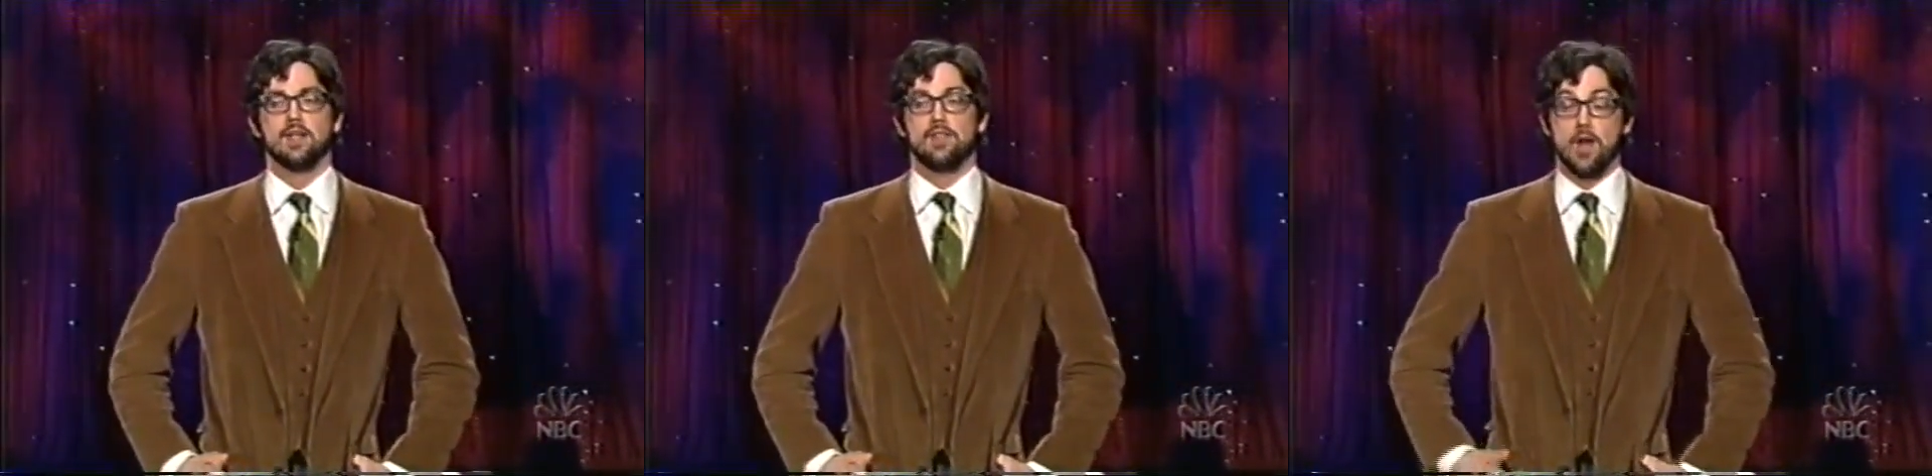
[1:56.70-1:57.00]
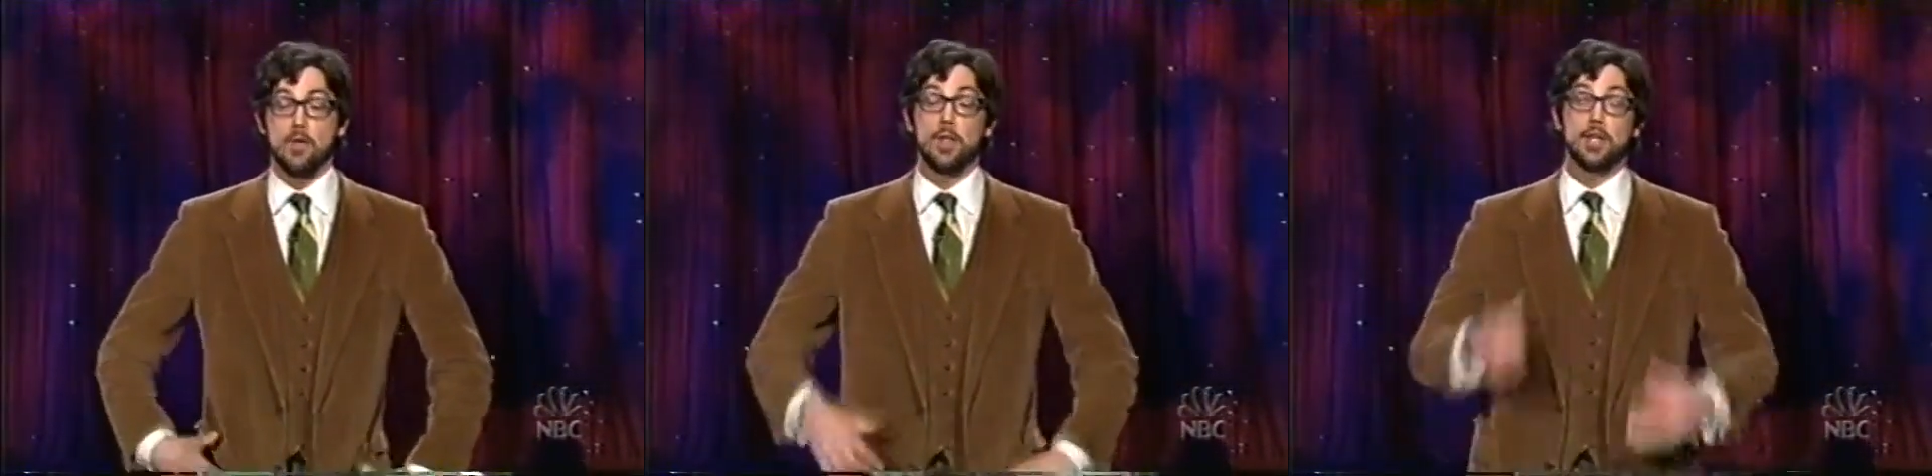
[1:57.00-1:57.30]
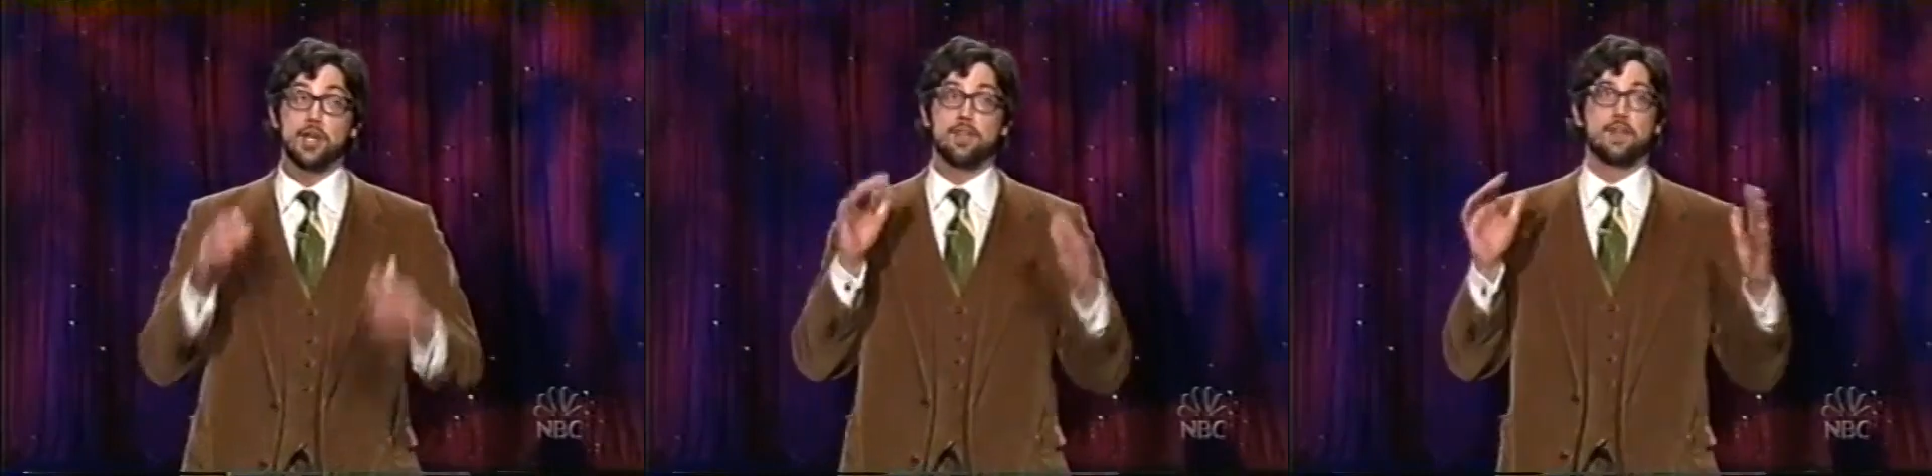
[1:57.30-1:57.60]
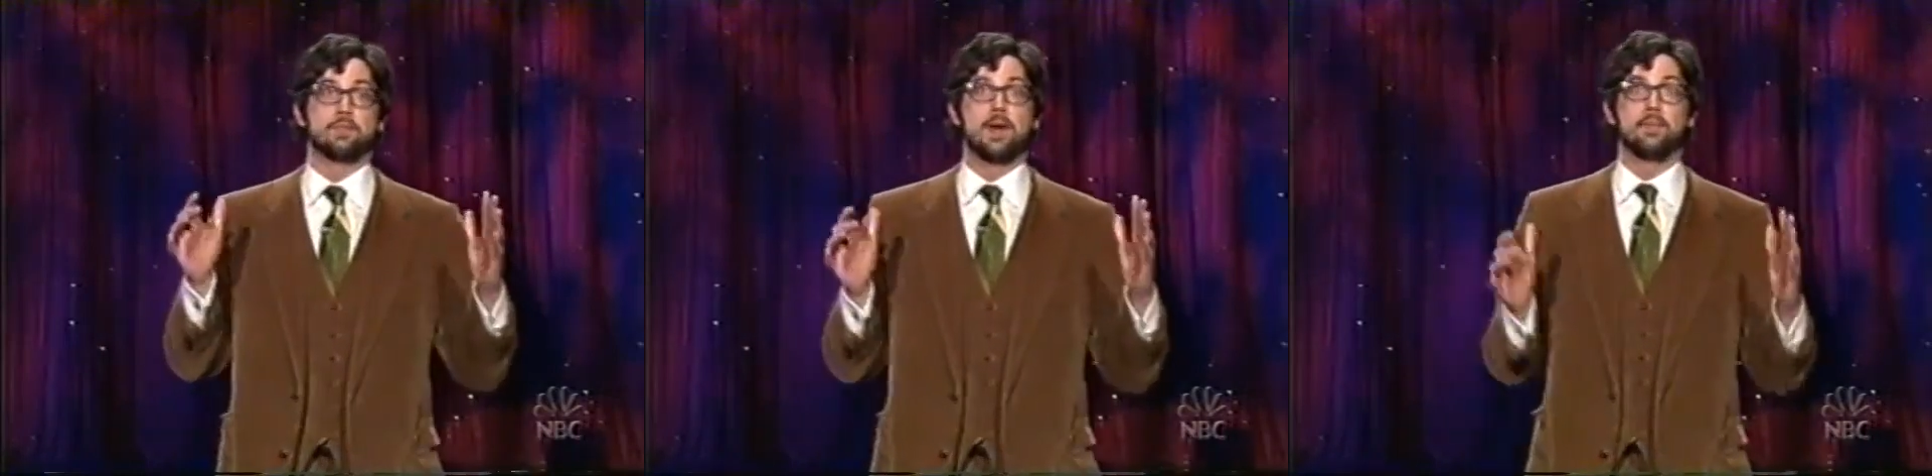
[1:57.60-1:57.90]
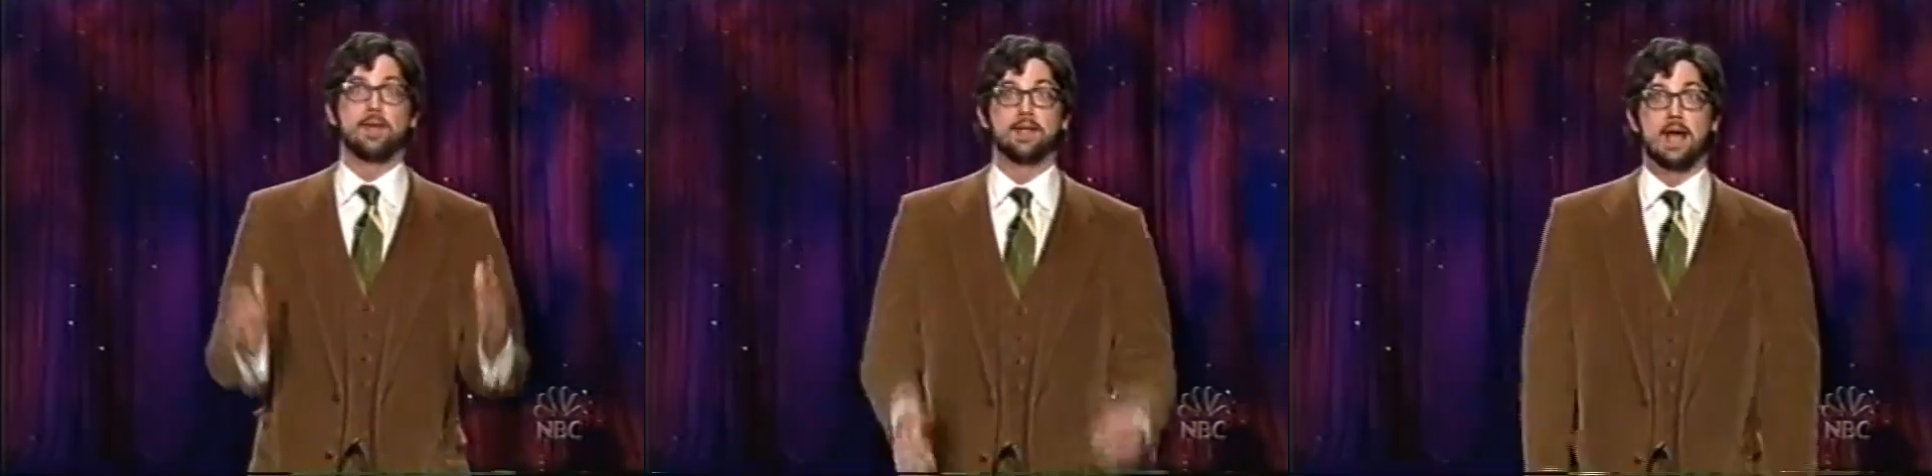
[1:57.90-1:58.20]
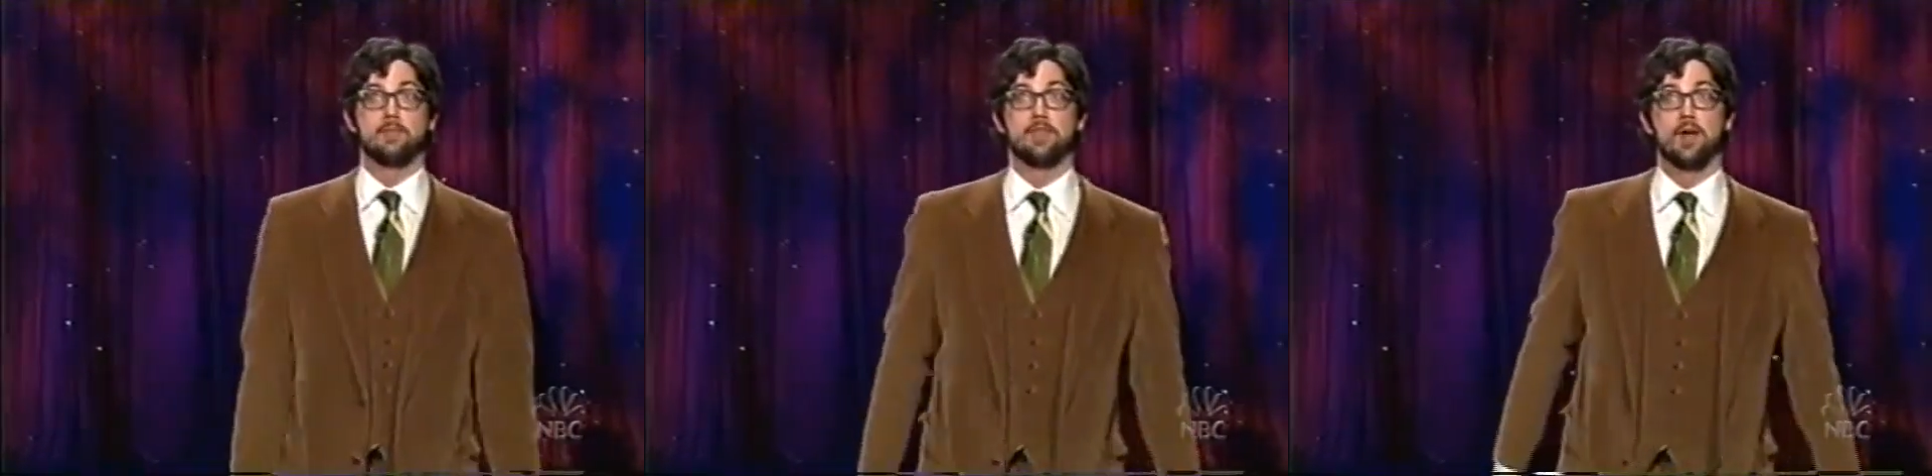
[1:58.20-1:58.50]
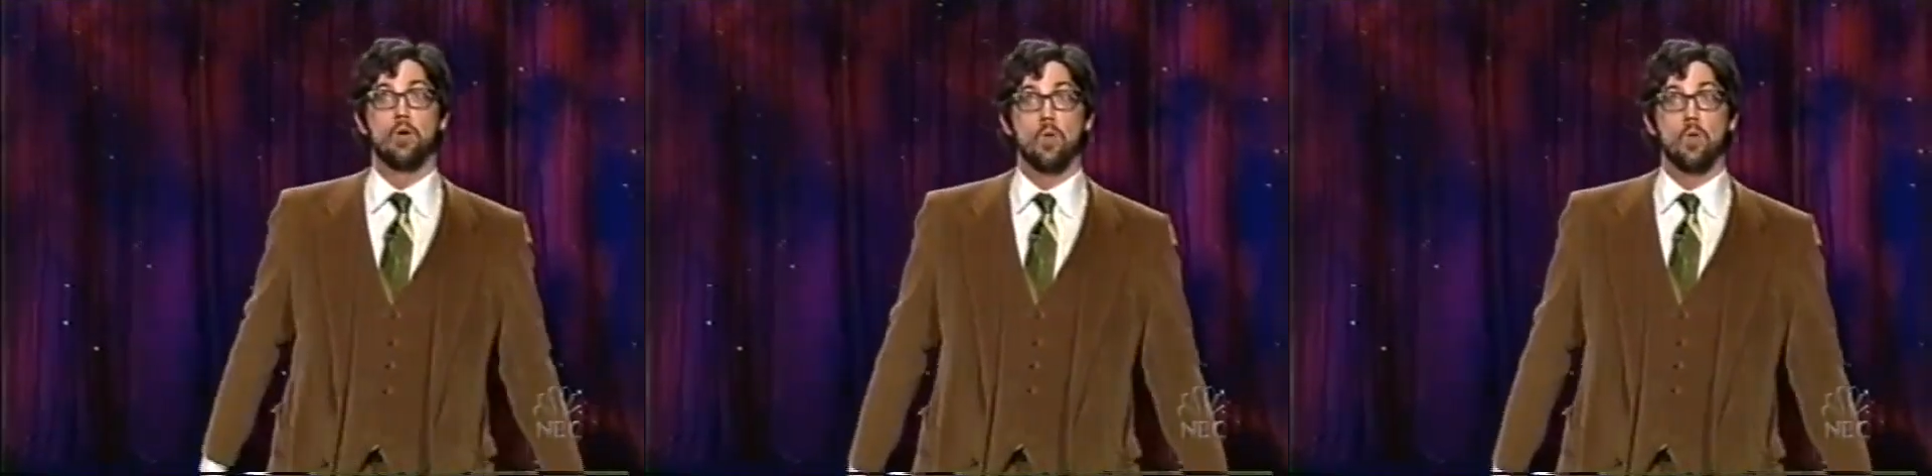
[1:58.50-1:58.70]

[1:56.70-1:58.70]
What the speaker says: there are really good things about being adopted, though.